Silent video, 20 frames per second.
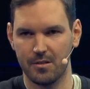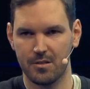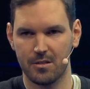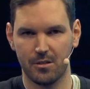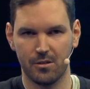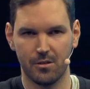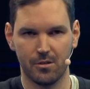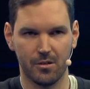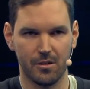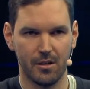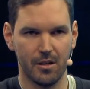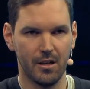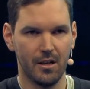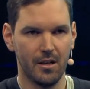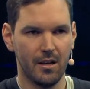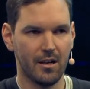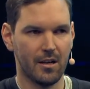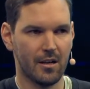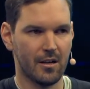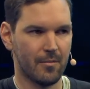So
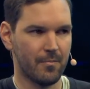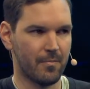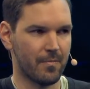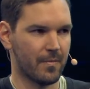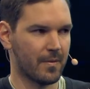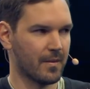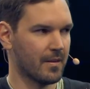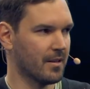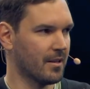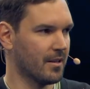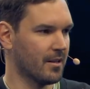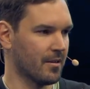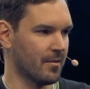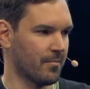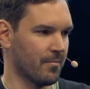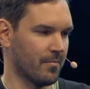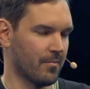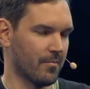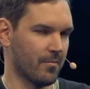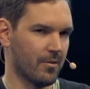um,
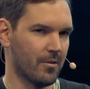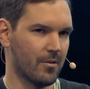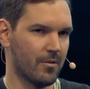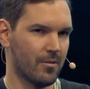um,